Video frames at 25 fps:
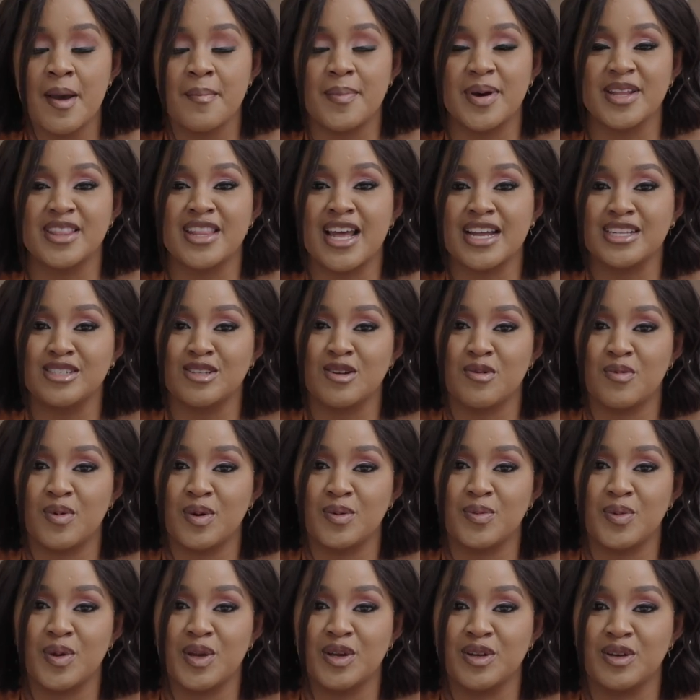But that's not
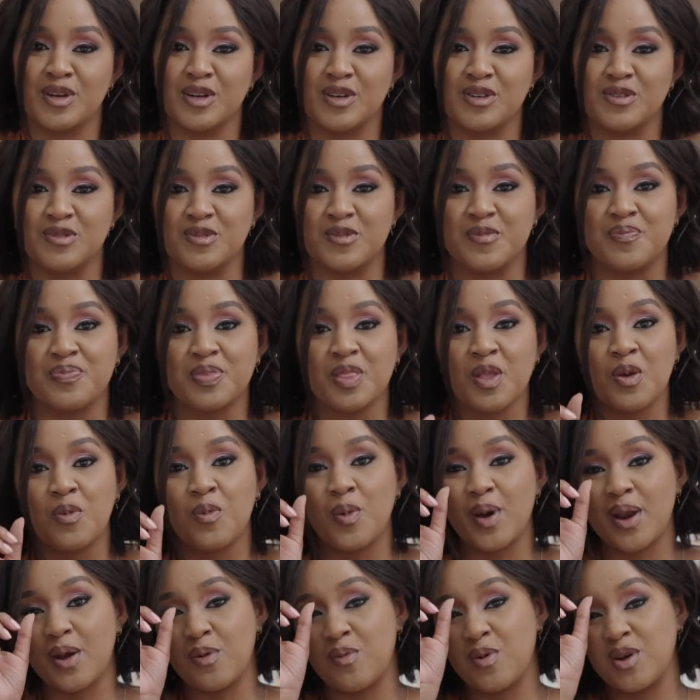what we're going to do.
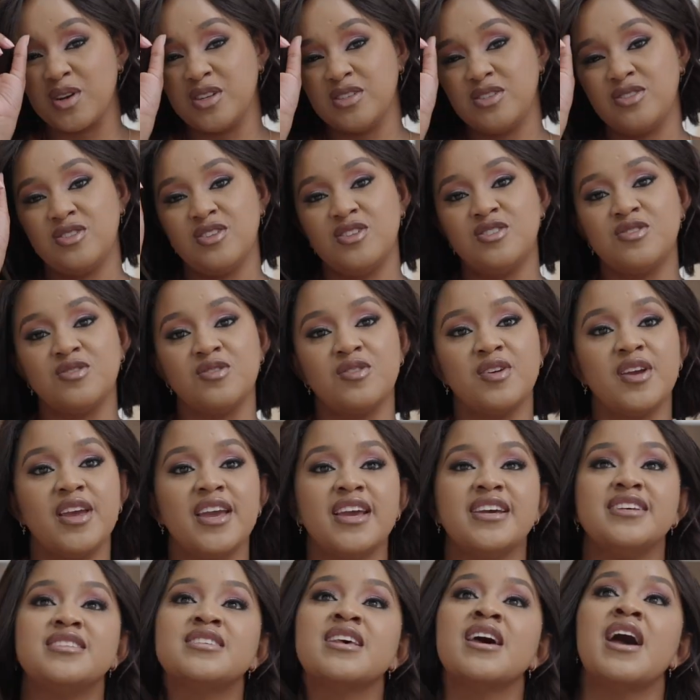What I want us to do
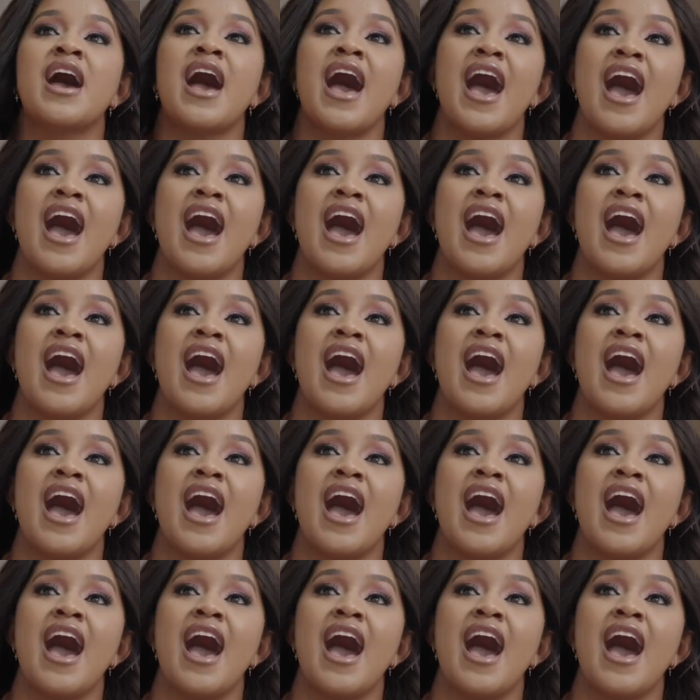is,